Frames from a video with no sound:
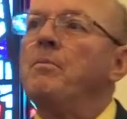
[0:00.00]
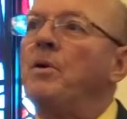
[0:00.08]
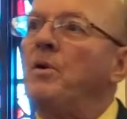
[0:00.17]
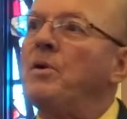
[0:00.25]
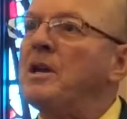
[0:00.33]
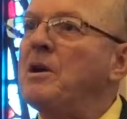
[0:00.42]

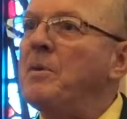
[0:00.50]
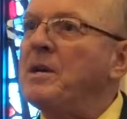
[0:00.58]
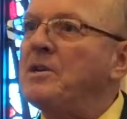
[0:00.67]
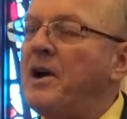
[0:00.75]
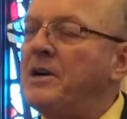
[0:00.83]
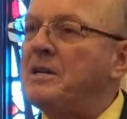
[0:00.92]
earlier we
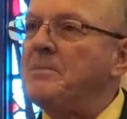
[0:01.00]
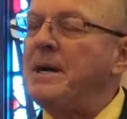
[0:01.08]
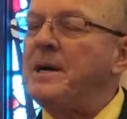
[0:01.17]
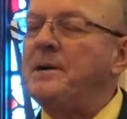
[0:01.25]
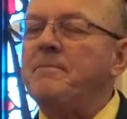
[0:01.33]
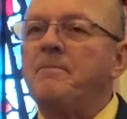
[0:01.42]
talked
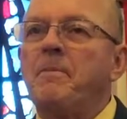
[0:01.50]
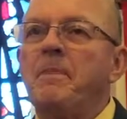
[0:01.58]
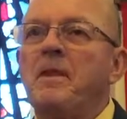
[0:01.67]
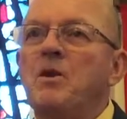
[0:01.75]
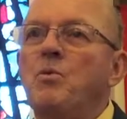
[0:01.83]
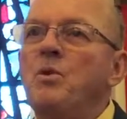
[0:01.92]
about
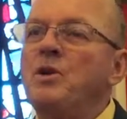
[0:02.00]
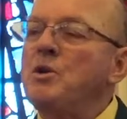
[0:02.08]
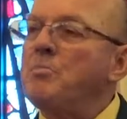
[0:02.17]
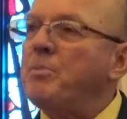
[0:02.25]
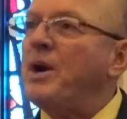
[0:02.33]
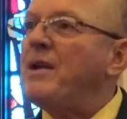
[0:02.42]
when
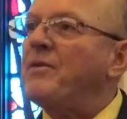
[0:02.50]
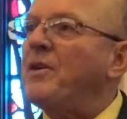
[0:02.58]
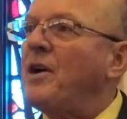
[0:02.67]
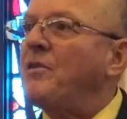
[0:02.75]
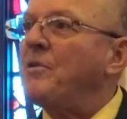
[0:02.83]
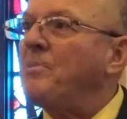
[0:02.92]
you pray for
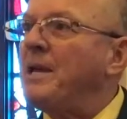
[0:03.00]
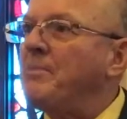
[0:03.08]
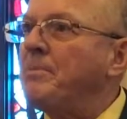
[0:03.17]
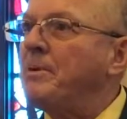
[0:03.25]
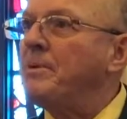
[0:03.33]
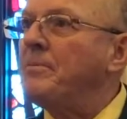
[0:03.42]
other
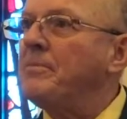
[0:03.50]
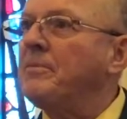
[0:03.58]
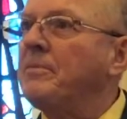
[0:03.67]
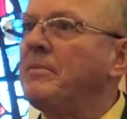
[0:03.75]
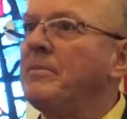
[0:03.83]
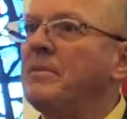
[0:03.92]
people,
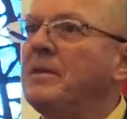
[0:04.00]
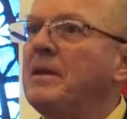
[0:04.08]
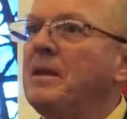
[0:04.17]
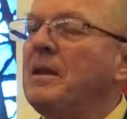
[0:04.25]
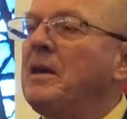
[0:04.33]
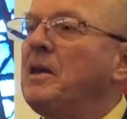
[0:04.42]

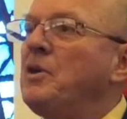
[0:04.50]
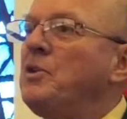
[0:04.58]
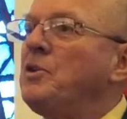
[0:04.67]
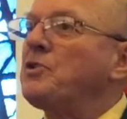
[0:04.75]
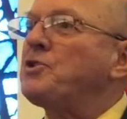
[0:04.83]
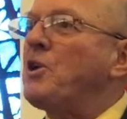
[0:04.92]

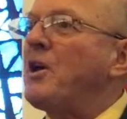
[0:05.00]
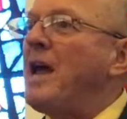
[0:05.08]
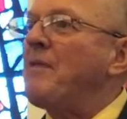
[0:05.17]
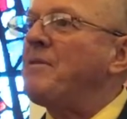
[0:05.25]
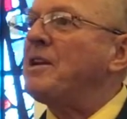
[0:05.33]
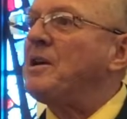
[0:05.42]
you'll start
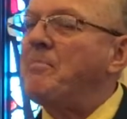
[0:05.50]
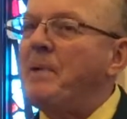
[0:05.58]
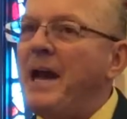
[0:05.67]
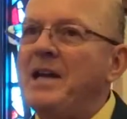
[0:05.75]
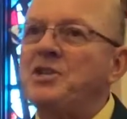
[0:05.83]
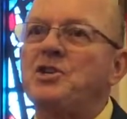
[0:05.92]
having
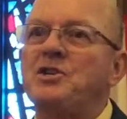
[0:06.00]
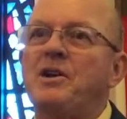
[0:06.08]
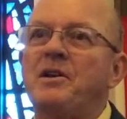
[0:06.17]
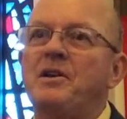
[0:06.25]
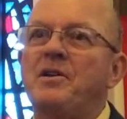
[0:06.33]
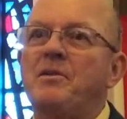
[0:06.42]
compassion
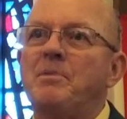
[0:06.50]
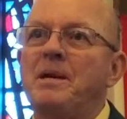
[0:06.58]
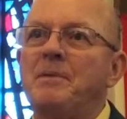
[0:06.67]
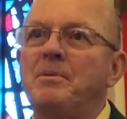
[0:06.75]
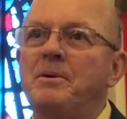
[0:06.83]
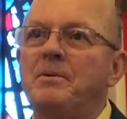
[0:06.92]
on other
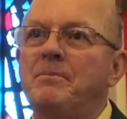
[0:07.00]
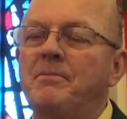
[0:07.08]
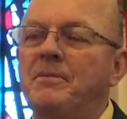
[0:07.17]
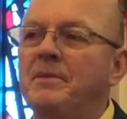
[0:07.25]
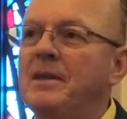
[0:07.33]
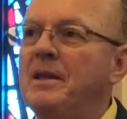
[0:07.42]
people.
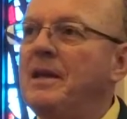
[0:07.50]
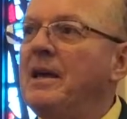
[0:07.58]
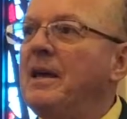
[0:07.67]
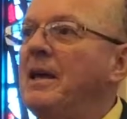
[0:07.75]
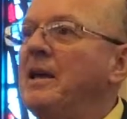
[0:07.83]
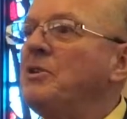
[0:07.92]

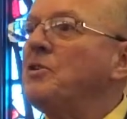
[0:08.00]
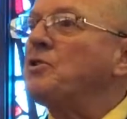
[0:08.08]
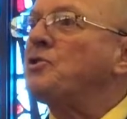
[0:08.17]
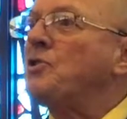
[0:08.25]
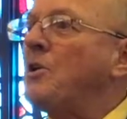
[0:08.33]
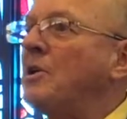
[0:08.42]
You'll
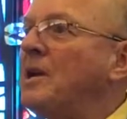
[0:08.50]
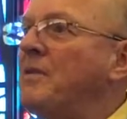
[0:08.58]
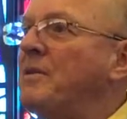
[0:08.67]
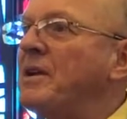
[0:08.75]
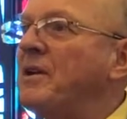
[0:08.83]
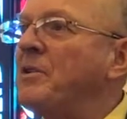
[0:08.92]
start
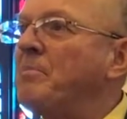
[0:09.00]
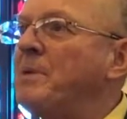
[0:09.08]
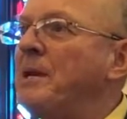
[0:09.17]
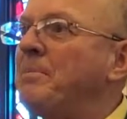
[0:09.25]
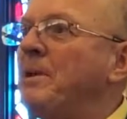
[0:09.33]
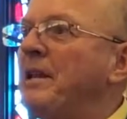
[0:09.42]
loving other
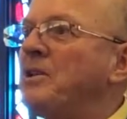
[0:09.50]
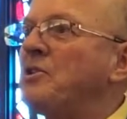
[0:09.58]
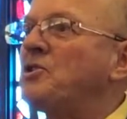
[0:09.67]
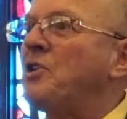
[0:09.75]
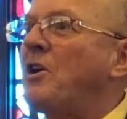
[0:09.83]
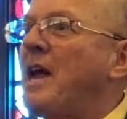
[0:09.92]
people and you'll
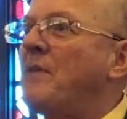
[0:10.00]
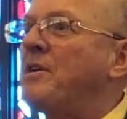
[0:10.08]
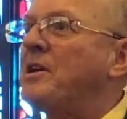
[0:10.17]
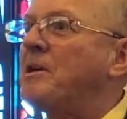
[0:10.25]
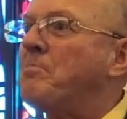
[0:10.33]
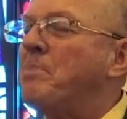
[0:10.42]
start
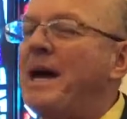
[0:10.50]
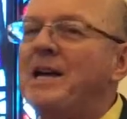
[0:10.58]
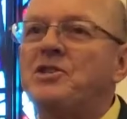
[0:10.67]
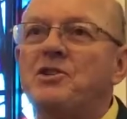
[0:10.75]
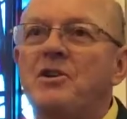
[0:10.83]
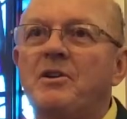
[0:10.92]
having
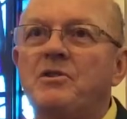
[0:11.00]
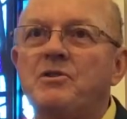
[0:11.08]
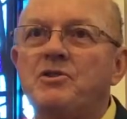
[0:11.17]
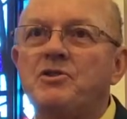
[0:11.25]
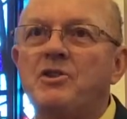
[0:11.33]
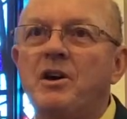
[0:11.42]
compassion on
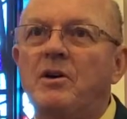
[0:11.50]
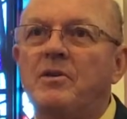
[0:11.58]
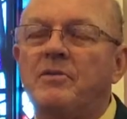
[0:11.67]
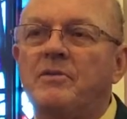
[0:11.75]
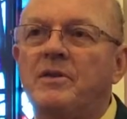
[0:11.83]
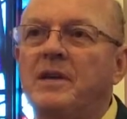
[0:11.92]

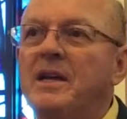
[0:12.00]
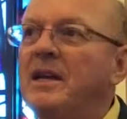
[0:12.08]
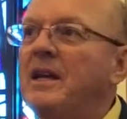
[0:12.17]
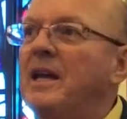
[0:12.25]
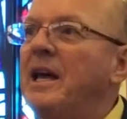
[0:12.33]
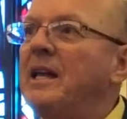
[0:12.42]
yourself
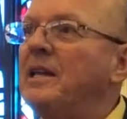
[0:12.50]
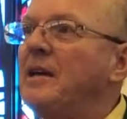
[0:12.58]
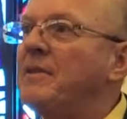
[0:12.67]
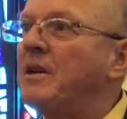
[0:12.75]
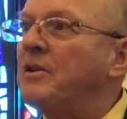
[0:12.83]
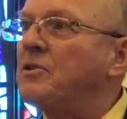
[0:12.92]
and
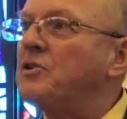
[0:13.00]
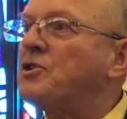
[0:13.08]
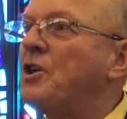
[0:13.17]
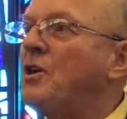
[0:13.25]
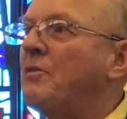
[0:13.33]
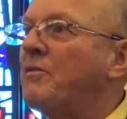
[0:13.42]
loving on
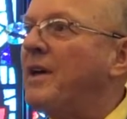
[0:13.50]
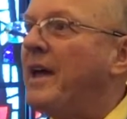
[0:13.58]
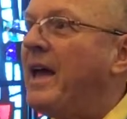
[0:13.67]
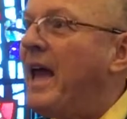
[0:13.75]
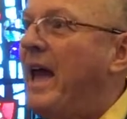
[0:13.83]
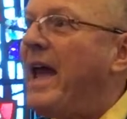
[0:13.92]
yourself
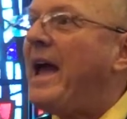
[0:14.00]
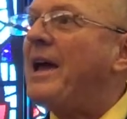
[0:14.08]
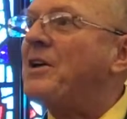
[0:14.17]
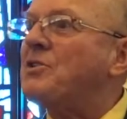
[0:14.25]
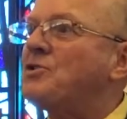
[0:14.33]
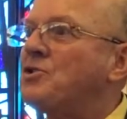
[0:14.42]

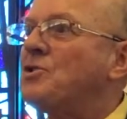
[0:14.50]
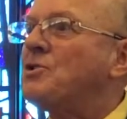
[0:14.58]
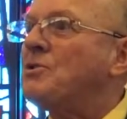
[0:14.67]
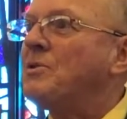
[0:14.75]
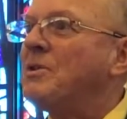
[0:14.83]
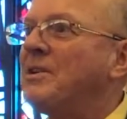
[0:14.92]
as
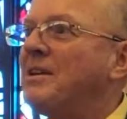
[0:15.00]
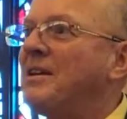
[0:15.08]
you